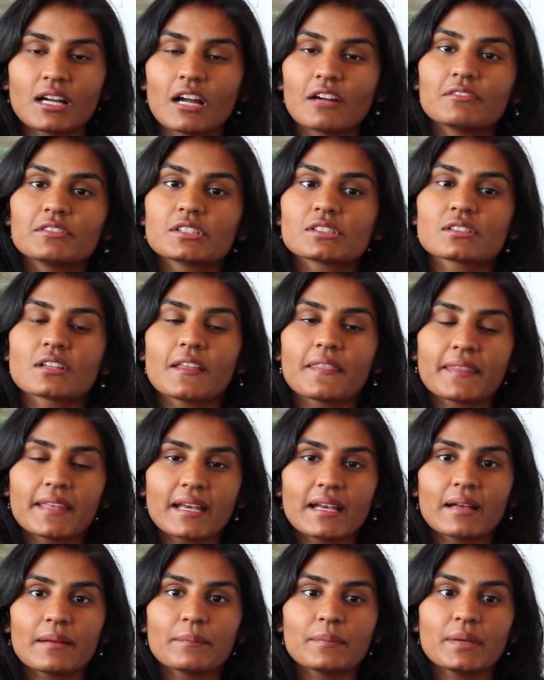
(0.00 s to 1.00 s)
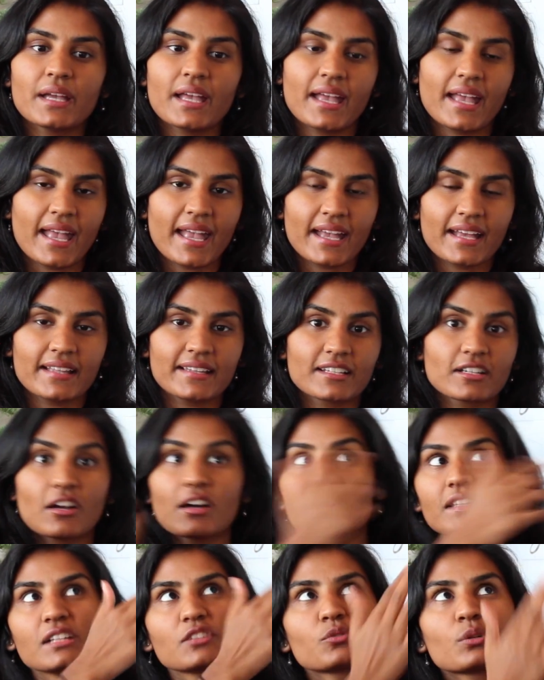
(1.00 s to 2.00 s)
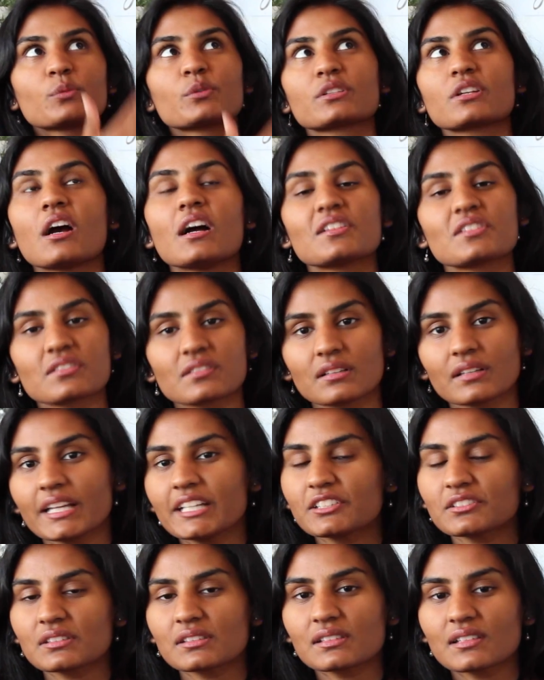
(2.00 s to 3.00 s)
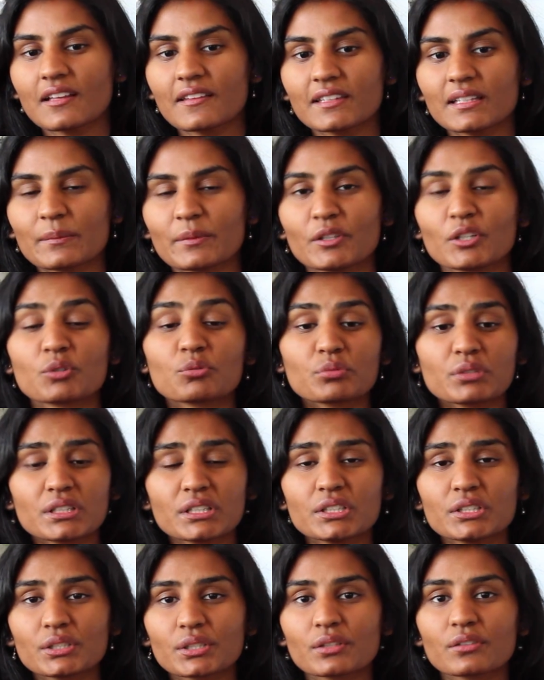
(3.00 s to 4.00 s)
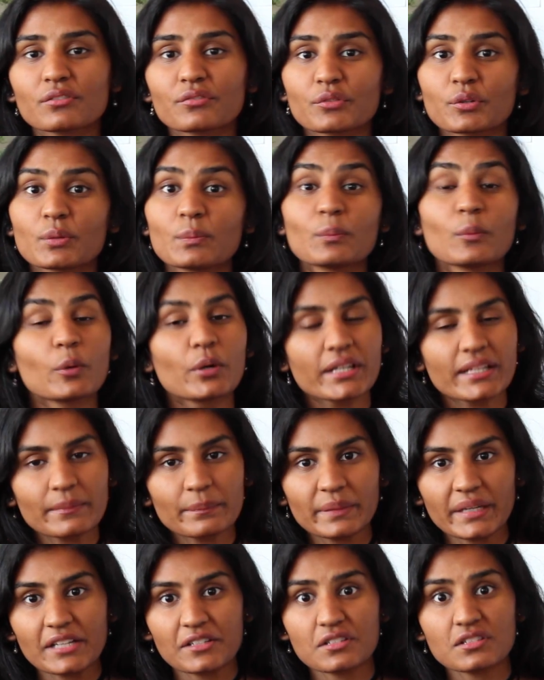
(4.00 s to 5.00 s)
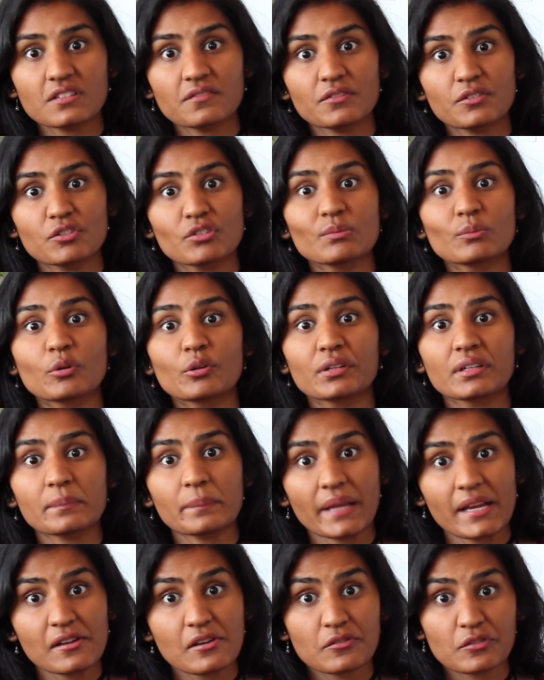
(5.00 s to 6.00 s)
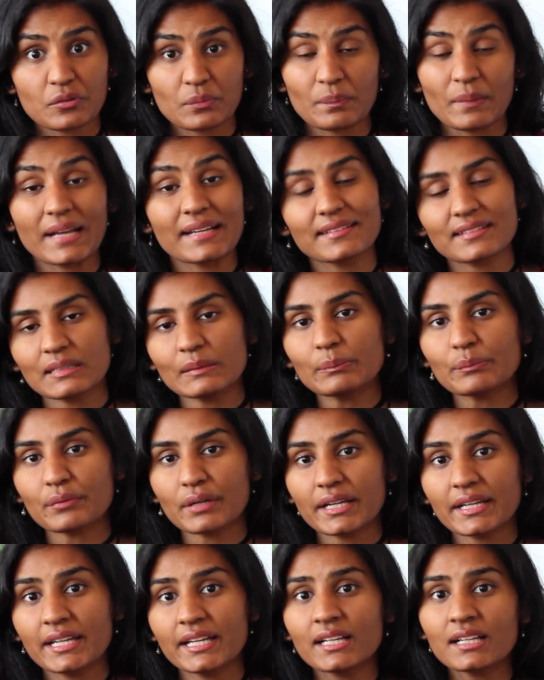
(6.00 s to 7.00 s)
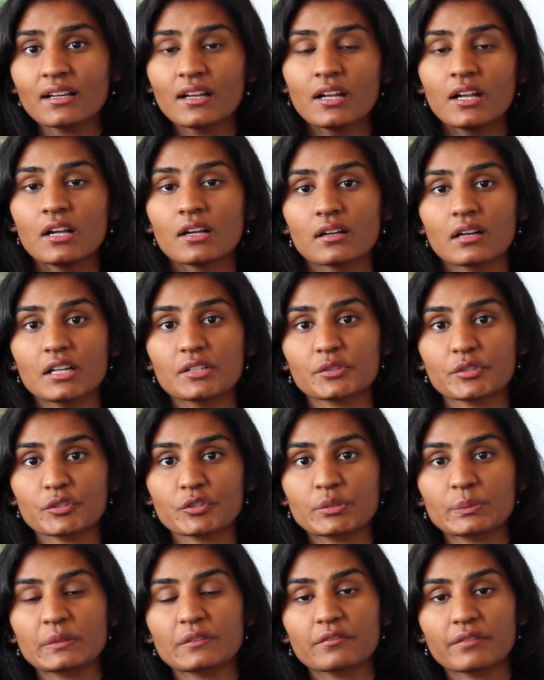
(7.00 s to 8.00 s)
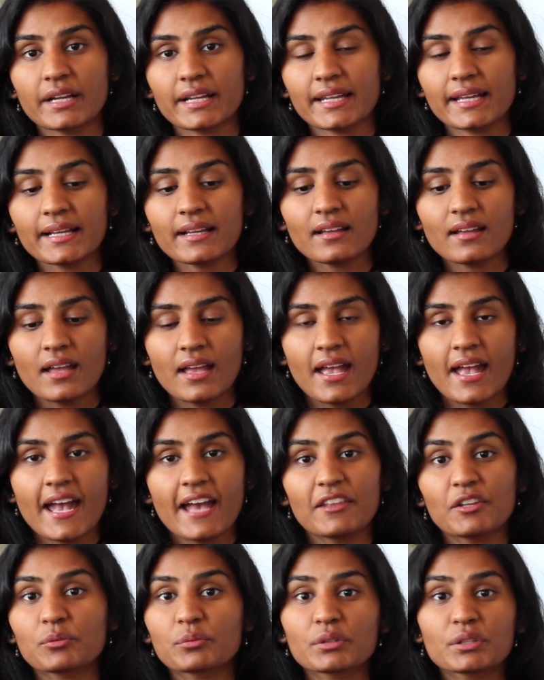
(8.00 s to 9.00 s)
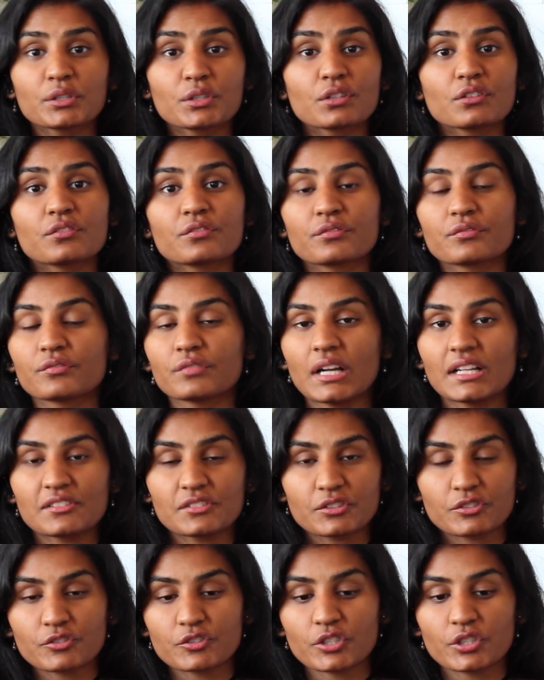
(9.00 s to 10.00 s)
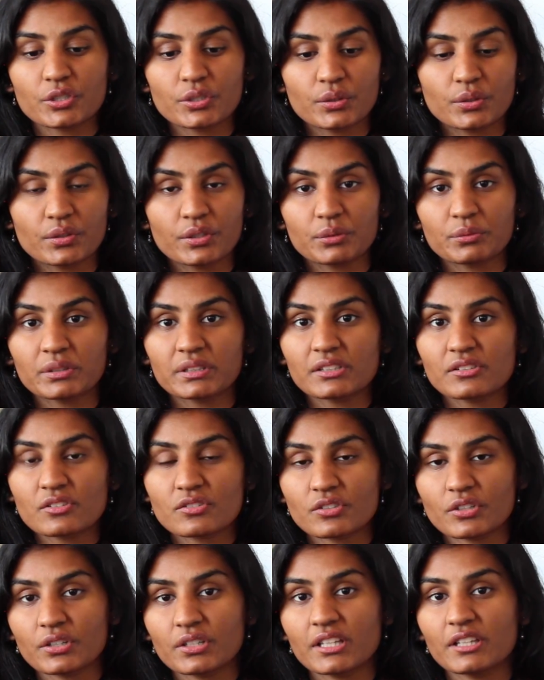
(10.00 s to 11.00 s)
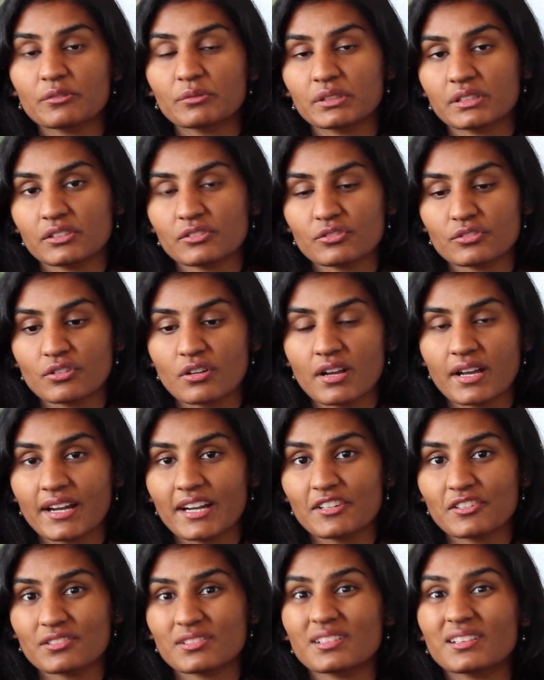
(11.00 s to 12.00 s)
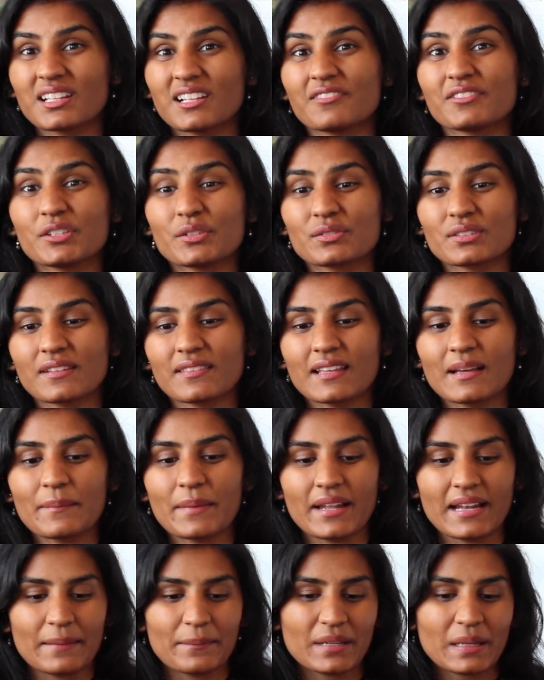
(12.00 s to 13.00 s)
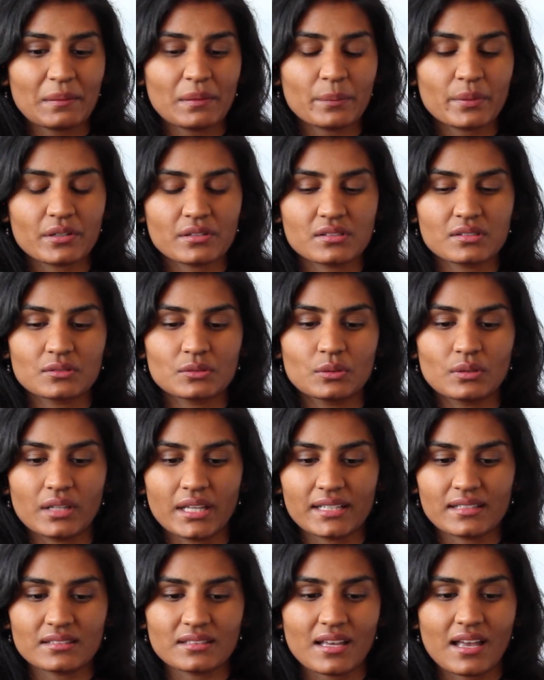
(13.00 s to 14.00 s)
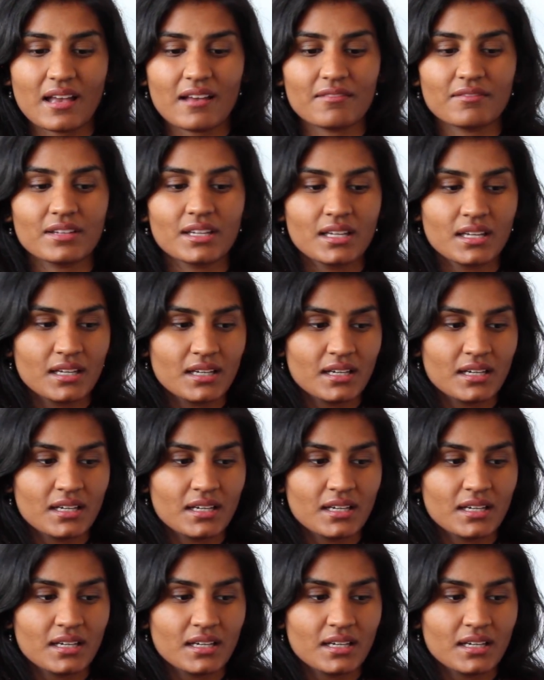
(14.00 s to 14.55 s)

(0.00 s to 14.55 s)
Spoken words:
covers on them, and there's one with constellations on them, and they're really good for morning pages if you do morning pages or mind dump writing, conscious dream writing, and they're really good as your journal. They're really sturdy, they're really strong, and I just love using them. And I'm the type of person who likes to have